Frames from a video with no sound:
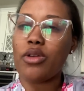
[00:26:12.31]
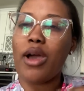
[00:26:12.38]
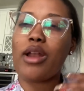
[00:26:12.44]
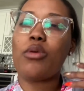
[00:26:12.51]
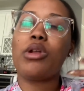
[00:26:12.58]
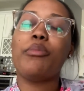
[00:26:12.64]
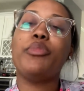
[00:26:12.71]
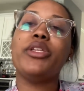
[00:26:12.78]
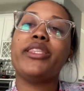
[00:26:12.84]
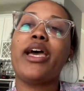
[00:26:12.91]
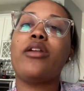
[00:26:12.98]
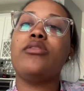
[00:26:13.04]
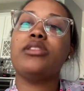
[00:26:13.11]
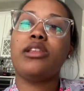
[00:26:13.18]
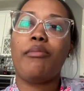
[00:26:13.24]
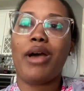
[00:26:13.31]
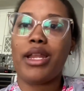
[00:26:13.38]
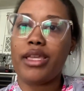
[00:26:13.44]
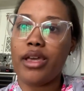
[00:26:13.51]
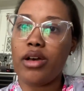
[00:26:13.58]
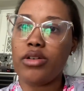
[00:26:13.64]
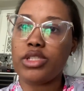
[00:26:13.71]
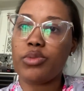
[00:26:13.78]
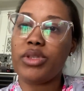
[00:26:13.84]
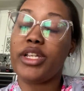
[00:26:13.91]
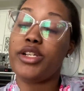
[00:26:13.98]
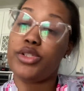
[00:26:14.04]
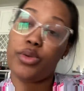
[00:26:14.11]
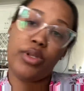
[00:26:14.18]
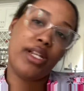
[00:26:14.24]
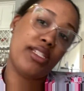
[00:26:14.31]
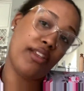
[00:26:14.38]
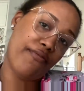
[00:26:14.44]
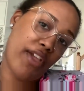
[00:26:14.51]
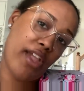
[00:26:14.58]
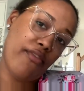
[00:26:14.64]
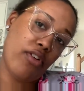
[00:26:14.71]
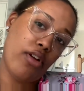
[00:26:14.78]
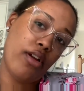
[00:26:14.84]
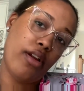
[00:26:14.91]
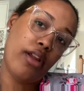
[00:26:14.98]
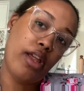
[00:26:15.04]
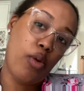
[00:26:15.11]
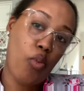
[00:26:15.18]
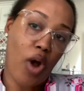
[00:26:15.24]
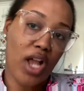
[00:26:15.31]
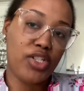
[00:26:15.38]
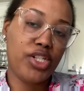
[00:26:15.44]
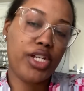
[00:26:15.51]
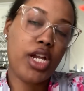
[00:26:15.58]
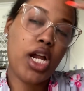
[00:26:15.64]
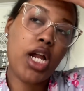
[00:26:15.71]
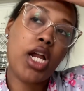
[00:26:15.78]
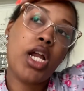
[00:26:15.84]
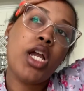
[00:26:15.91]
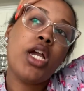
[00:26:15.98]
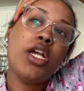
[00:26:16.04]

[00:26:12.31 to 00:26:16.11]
I don't want to put that on somebody else when they're doing us a favor and watching her.